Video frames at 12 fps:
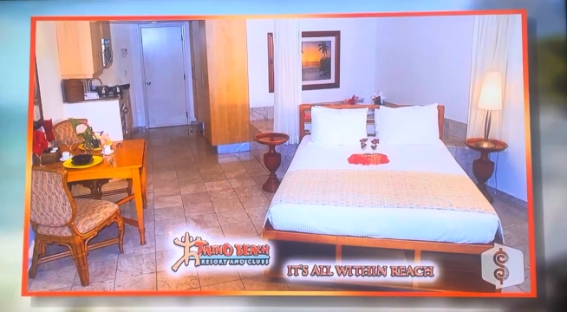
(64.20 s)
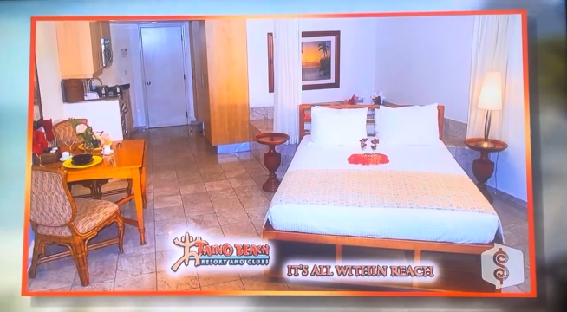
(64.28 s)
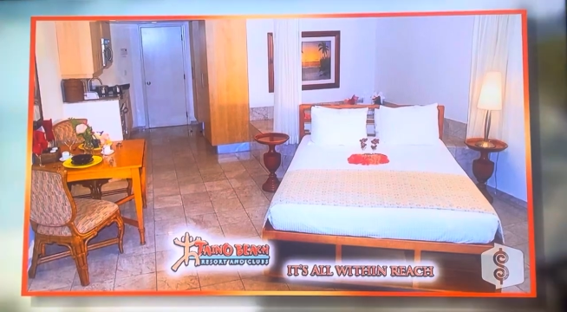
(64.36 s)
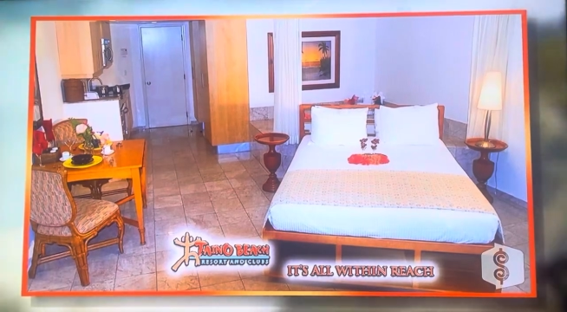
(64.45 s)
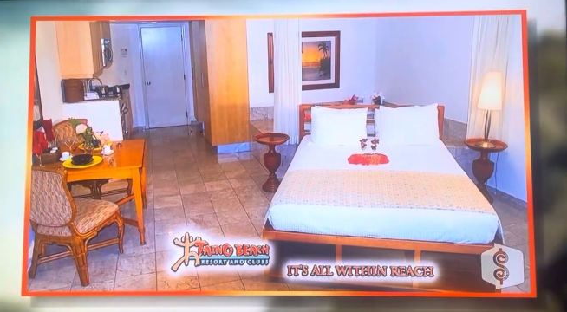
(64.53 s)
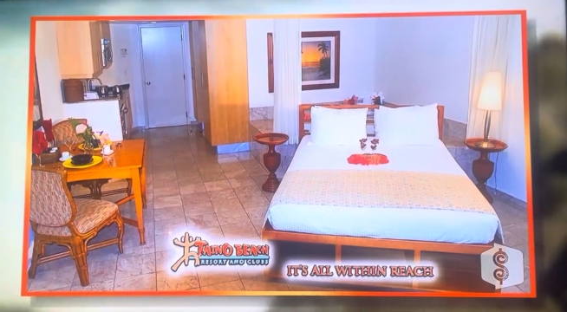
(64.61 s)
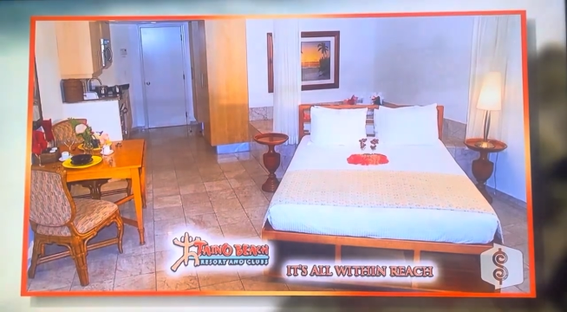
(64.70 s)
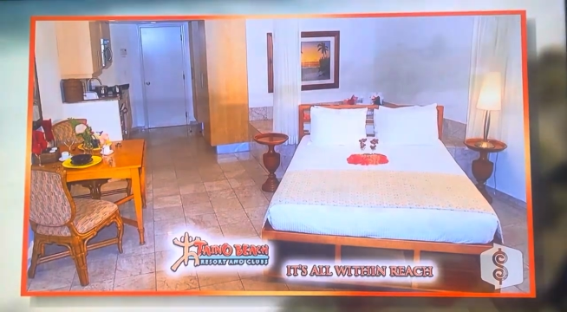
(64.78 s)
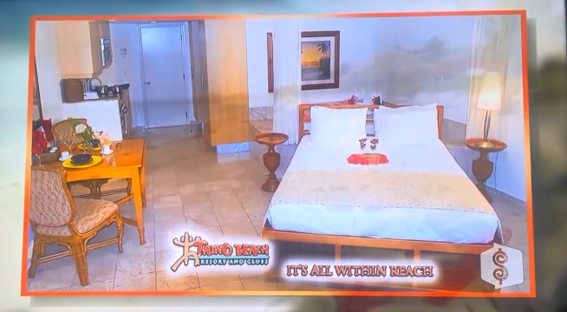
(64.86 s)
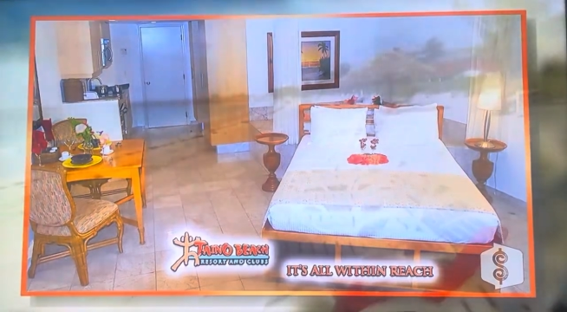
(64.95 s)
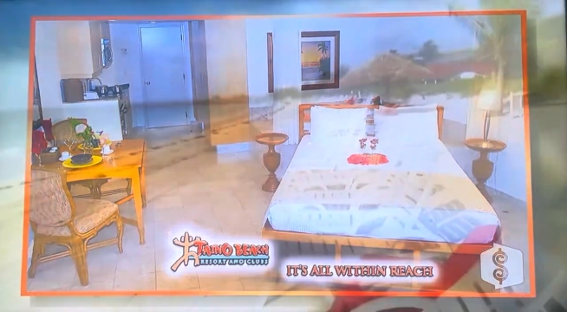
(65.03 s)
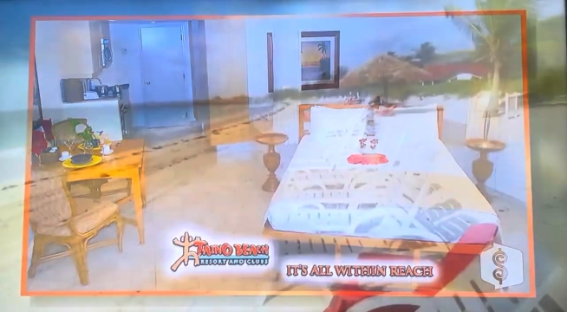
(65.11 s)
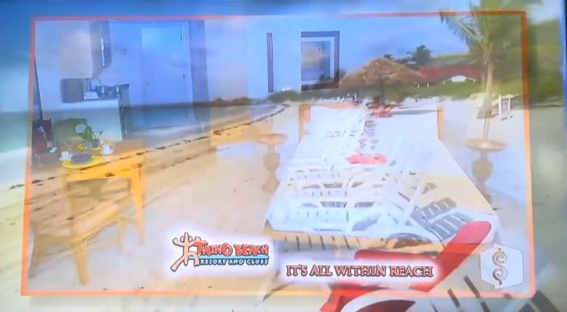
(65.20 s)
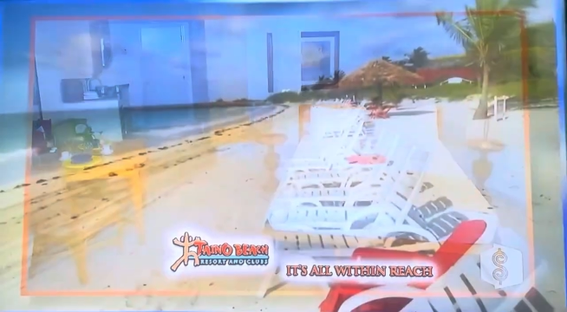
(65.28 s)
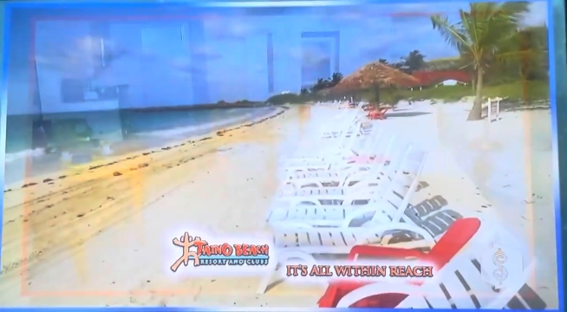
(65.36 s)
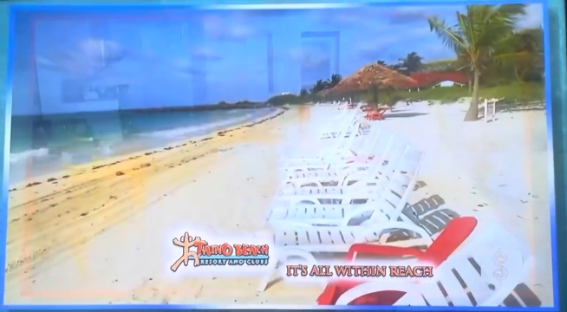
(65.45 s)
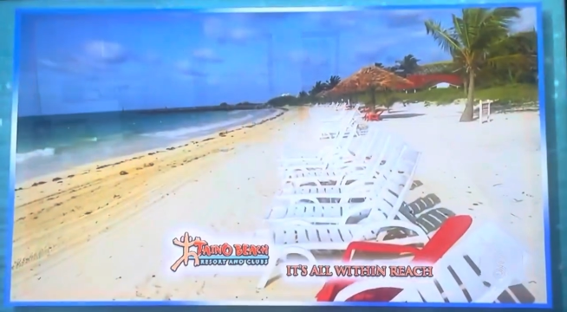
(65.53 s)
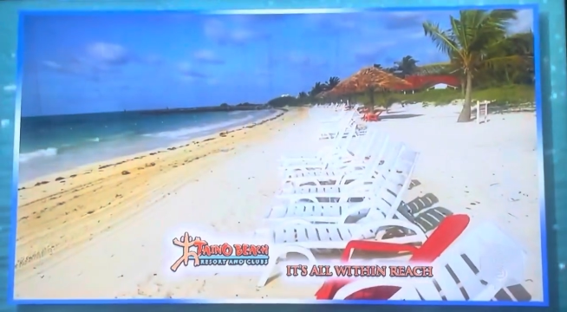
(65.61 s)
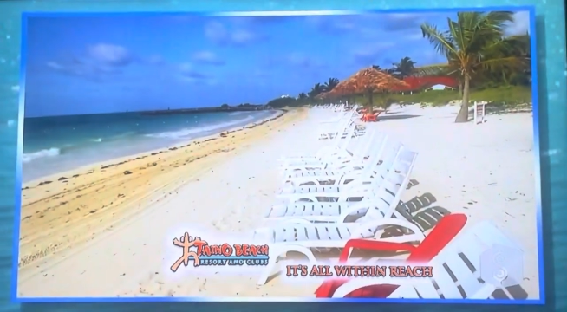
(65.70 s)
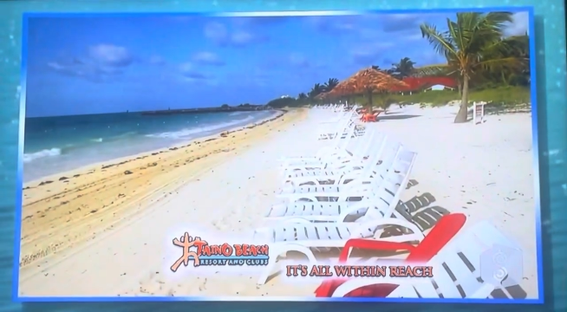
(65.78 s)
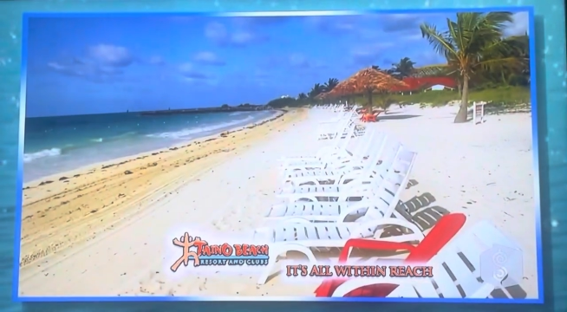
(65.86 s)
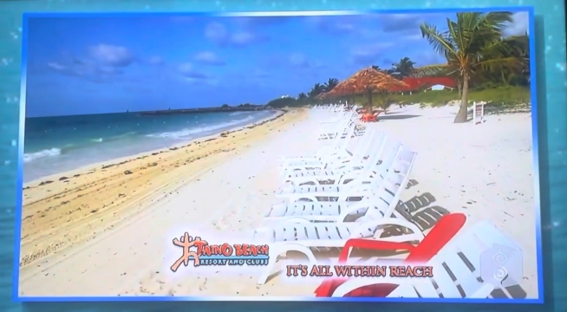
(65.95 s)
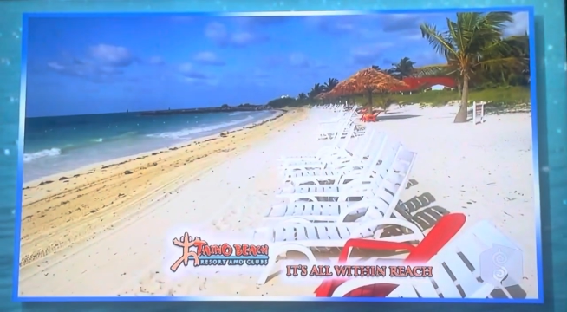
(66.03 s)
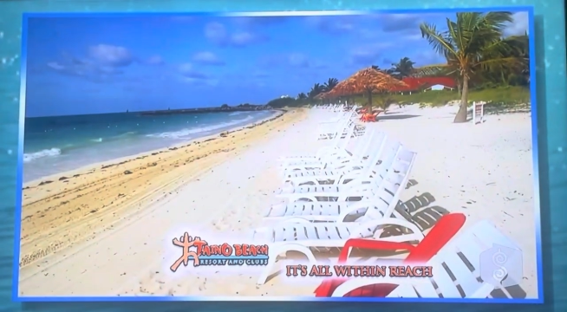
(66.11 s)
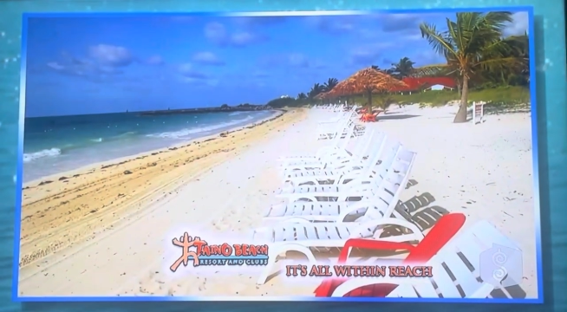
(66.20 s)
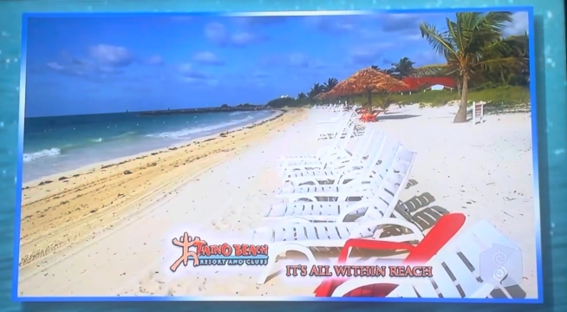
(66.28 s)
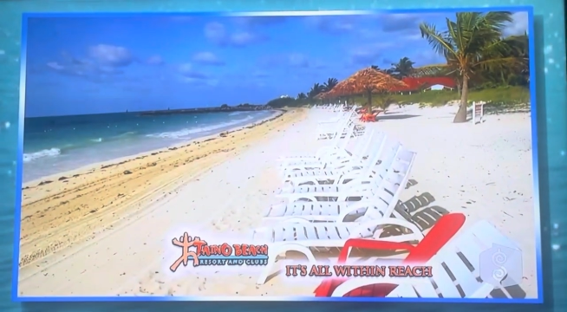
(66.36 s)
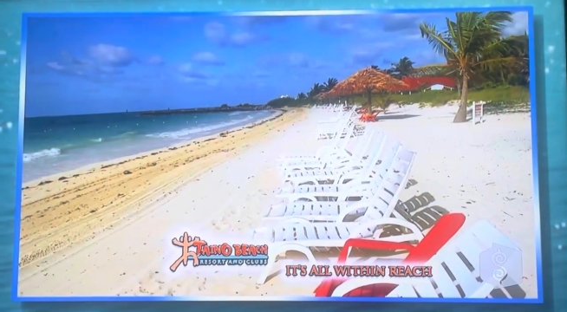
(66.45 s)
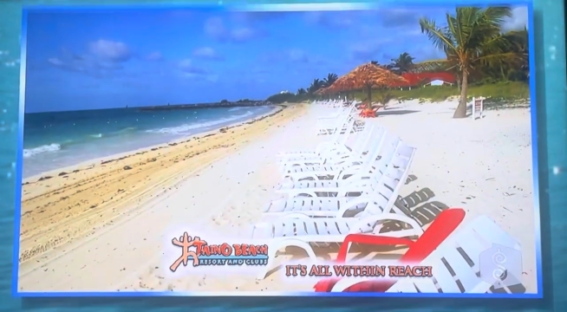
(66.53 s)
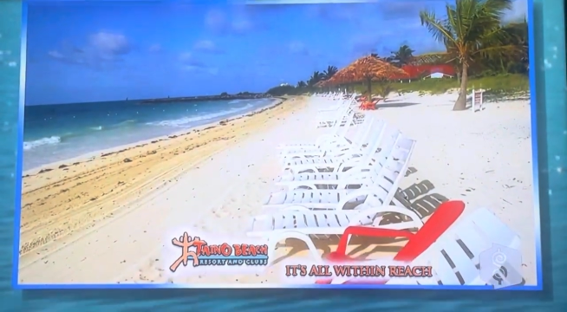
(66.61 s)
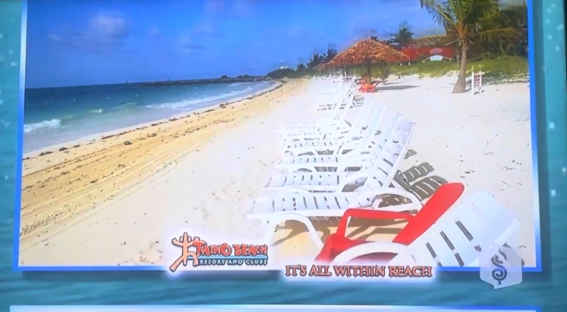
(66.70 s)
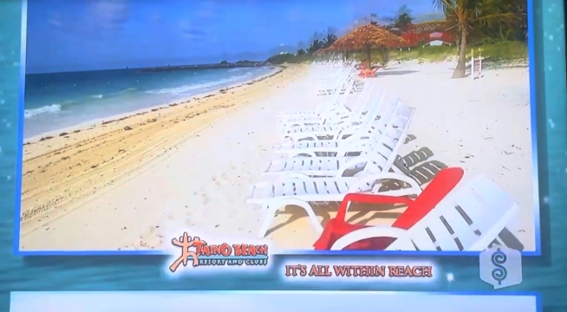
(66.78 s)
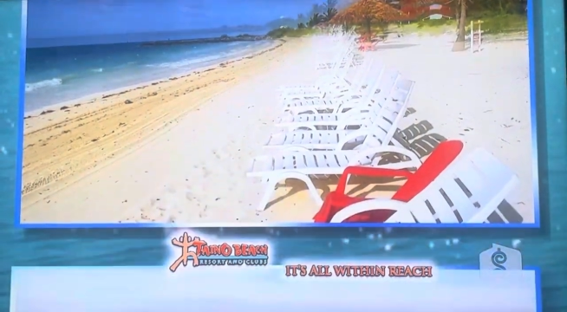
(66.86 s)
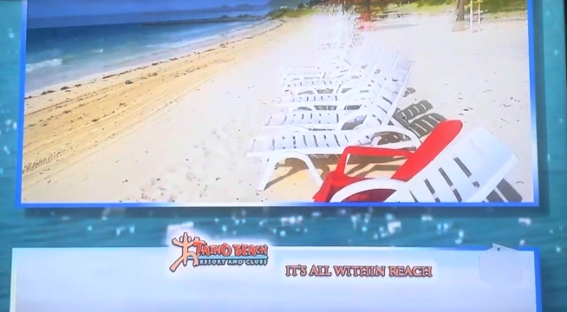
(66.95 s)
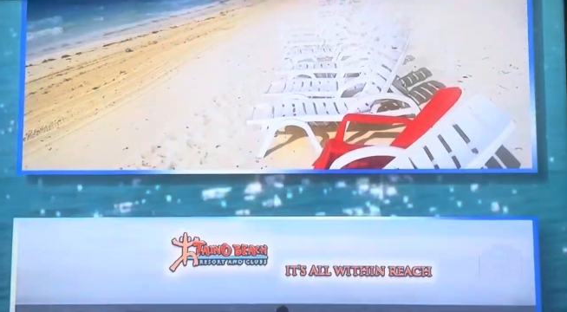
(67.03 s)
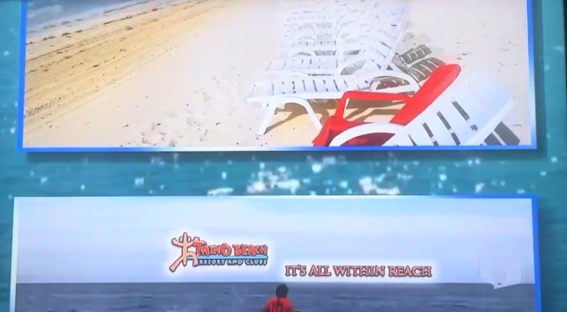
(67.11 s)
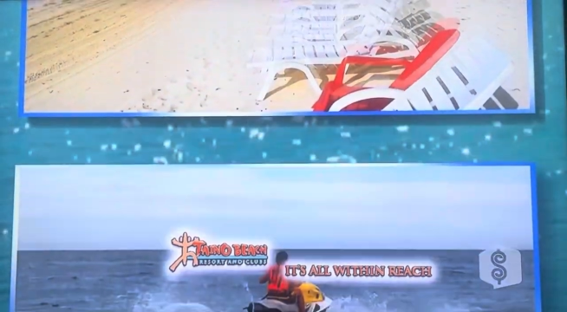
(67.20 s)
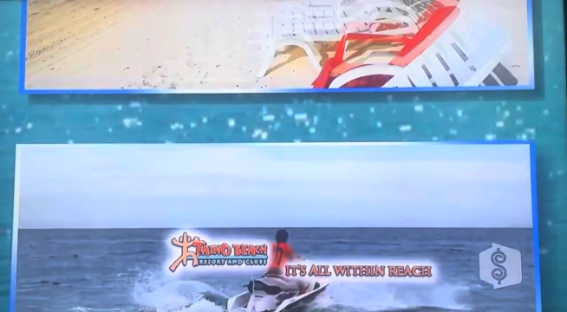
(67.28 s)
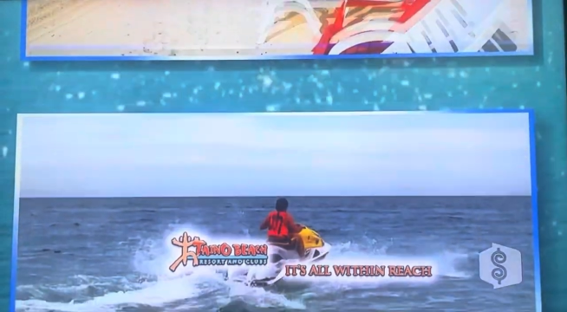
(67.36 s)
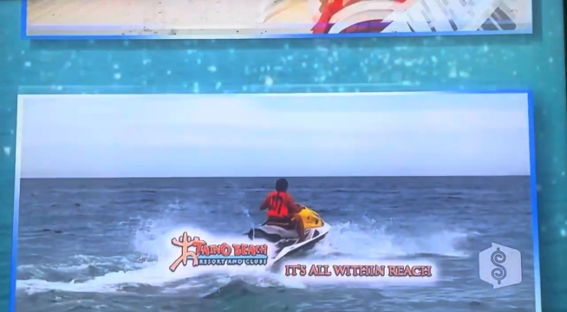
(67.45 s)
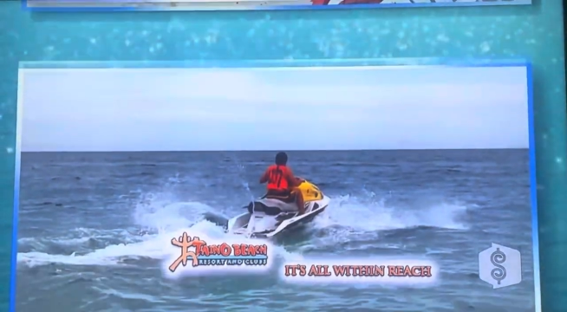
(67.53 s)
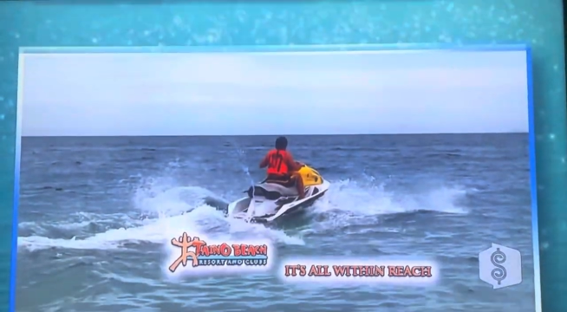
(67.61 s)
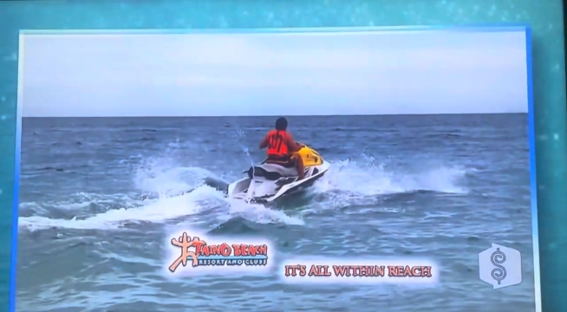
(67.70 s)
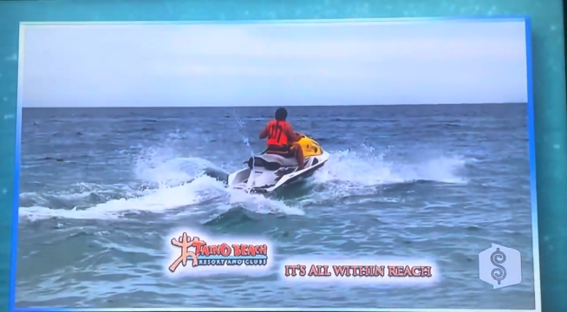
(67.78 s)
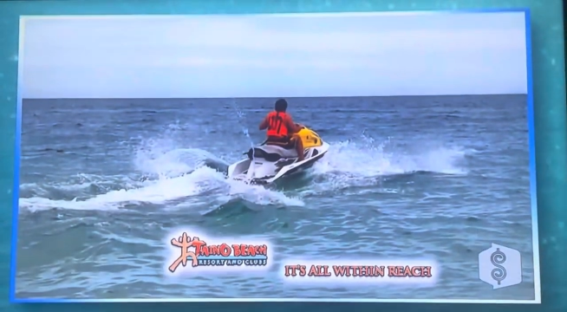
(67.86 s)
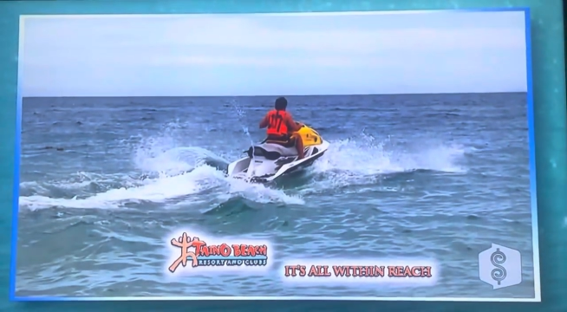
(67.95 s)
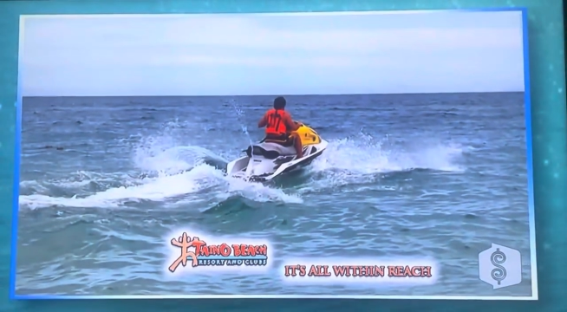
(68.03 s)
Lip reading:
Nobody's mouth can be seen.